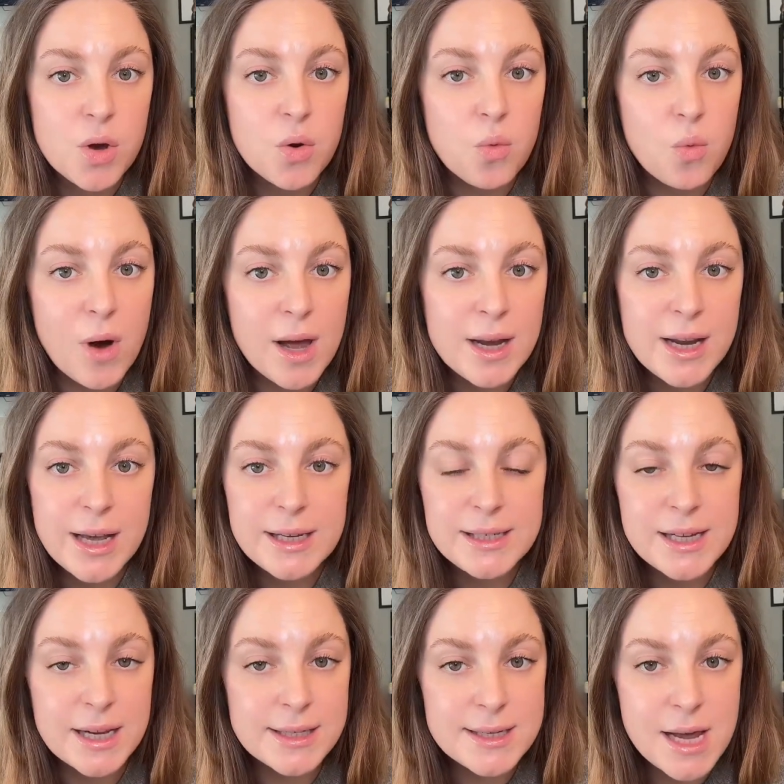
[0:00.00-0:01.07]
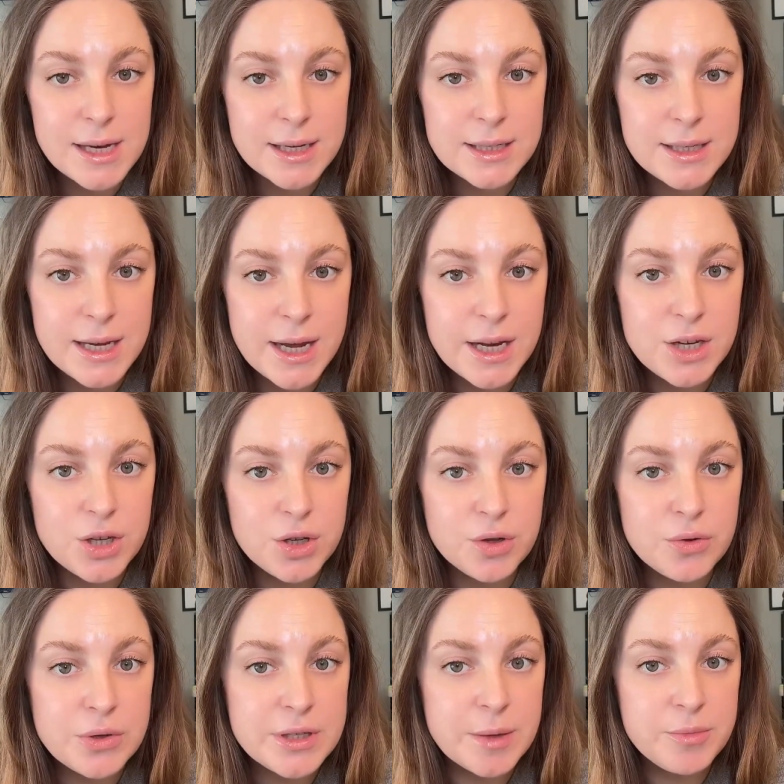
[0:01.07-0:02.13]
One, it does not contain new
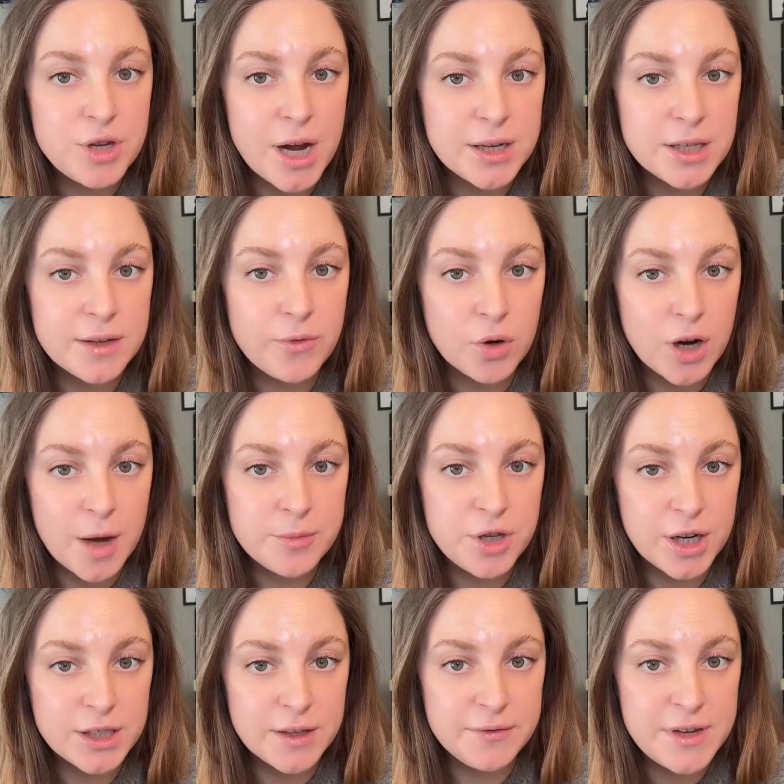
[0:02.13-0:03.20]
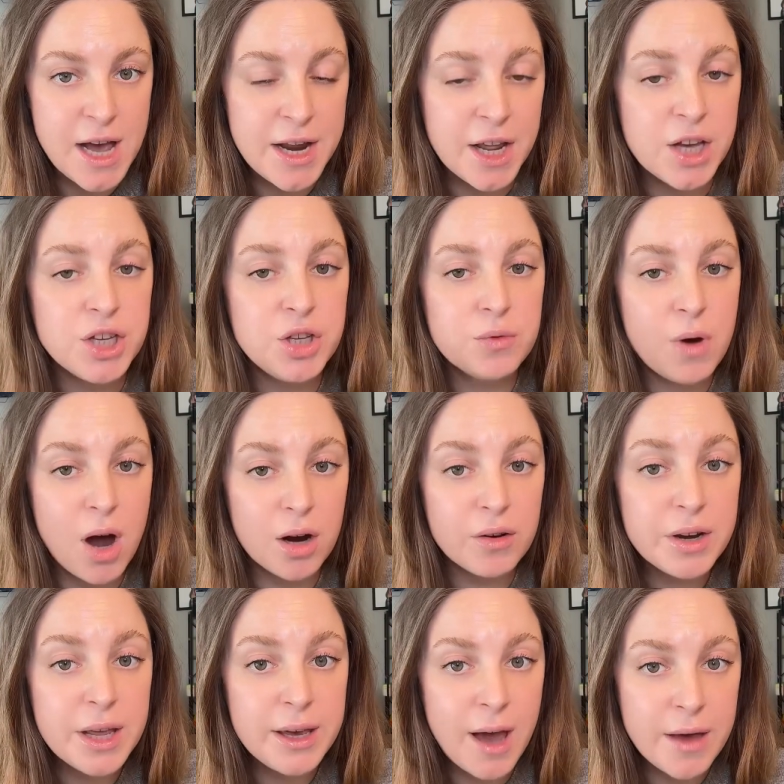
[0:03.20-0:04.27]
subjective or objective data. You
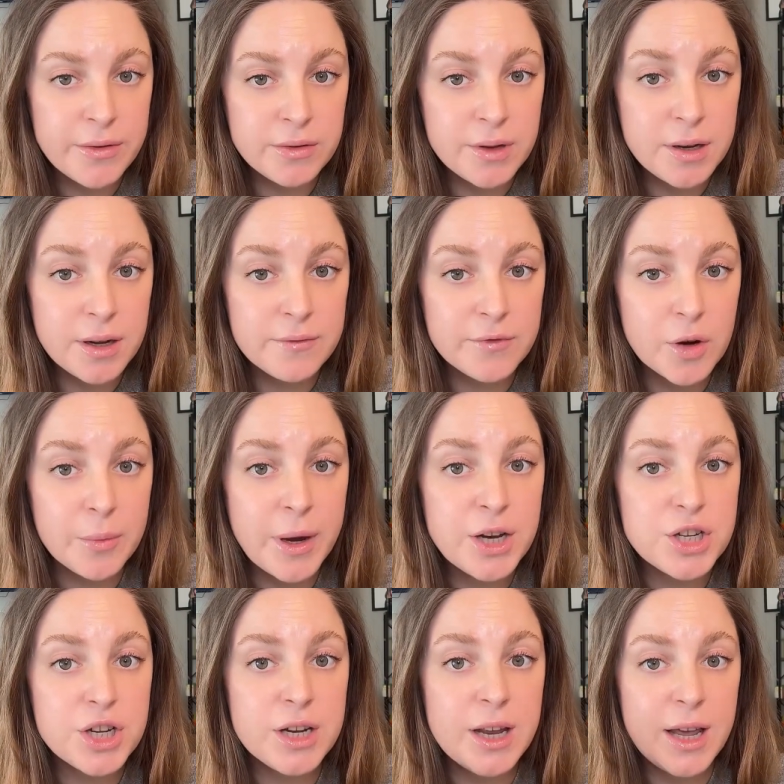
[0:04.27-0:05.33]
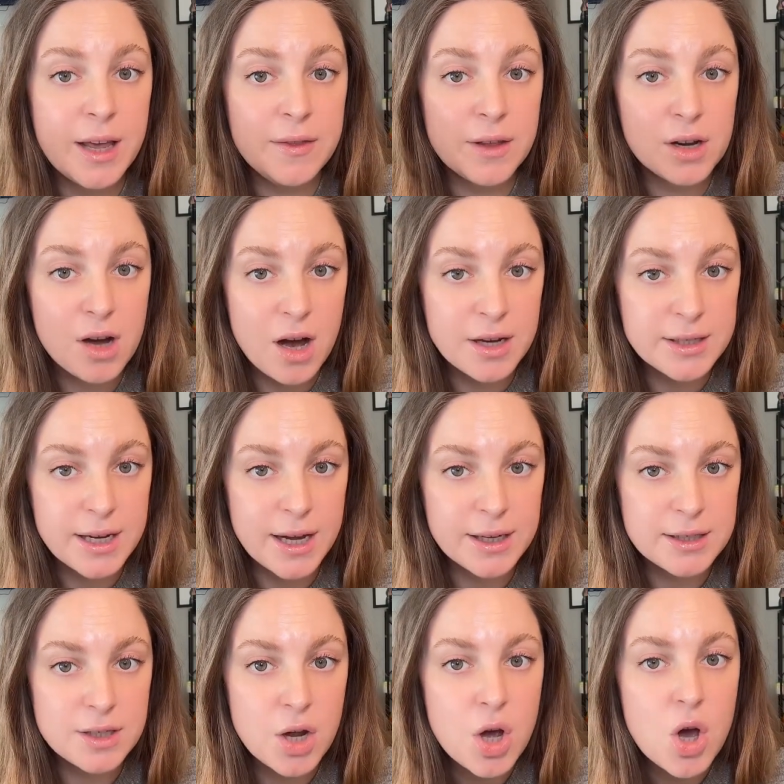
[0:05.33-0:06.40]
already gathered that information in the
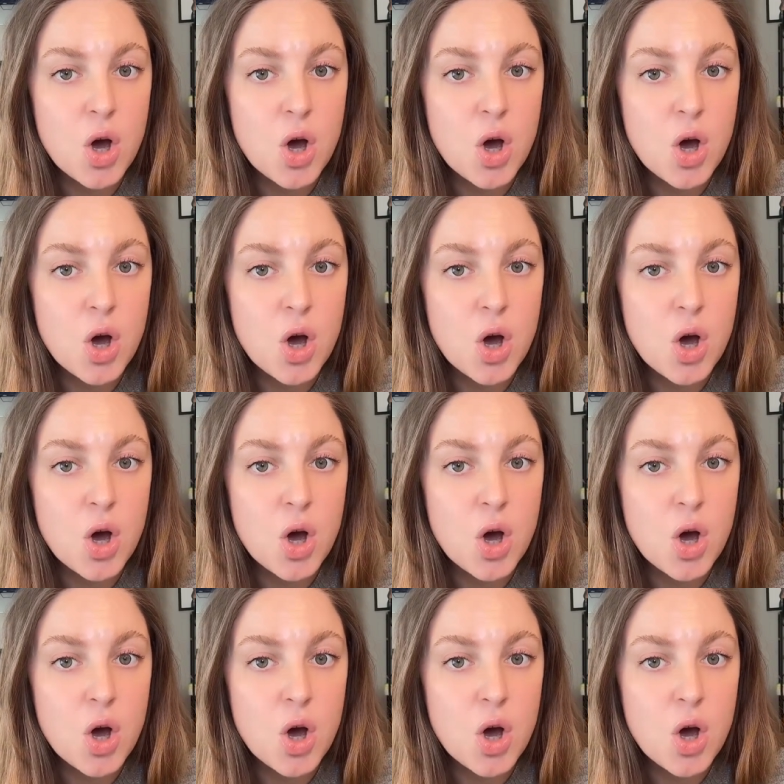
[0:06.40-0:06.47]
context.